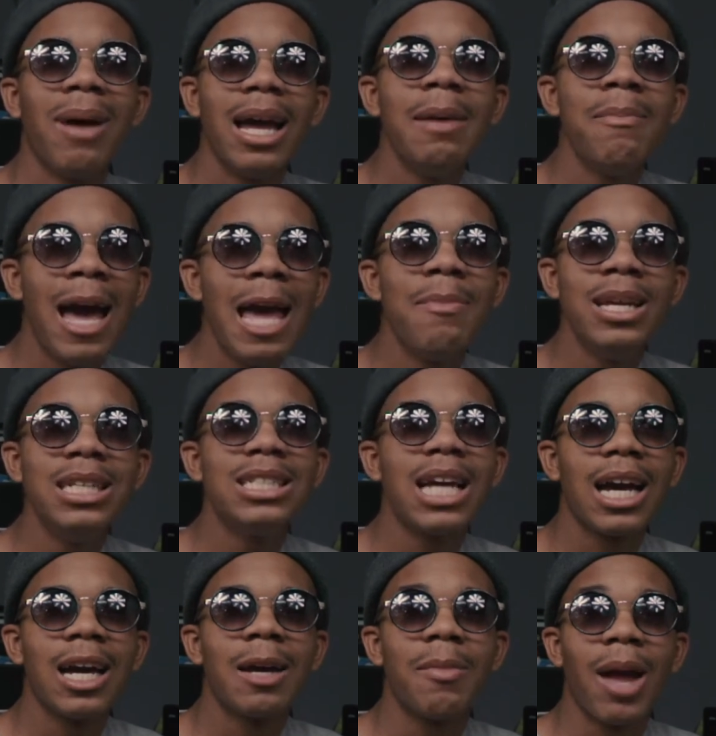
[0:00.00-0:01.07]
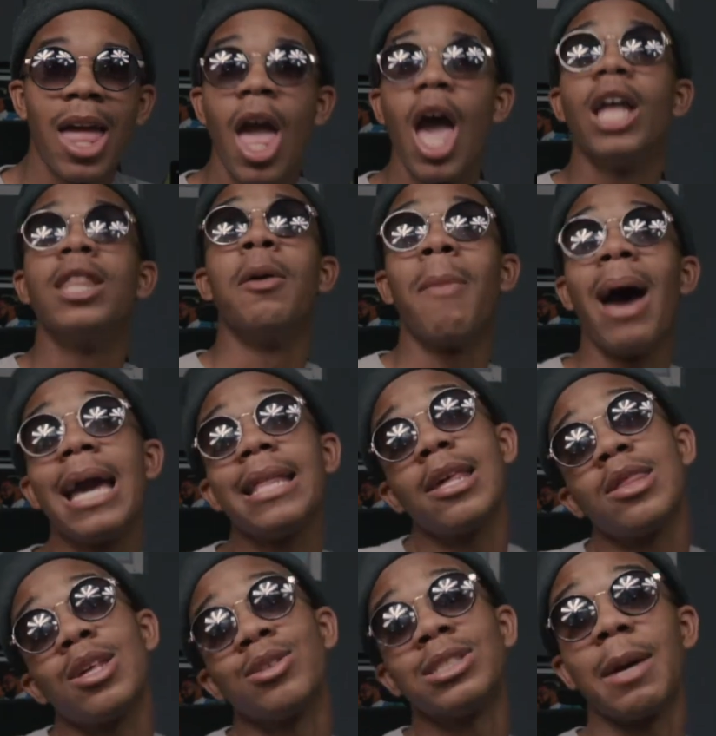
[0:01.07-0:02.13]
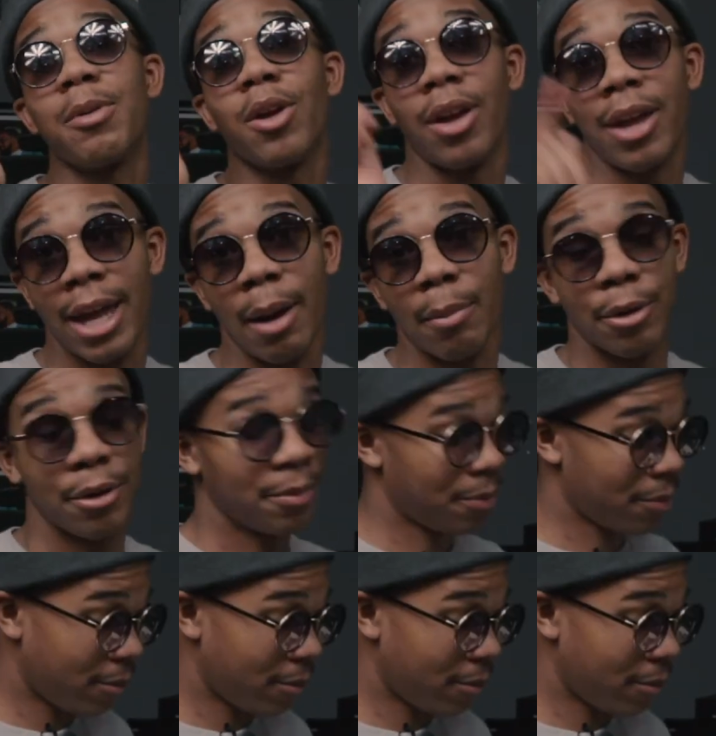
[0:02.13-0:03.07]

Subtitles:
It might be shotgun mic. The mic that sit on top of your camera.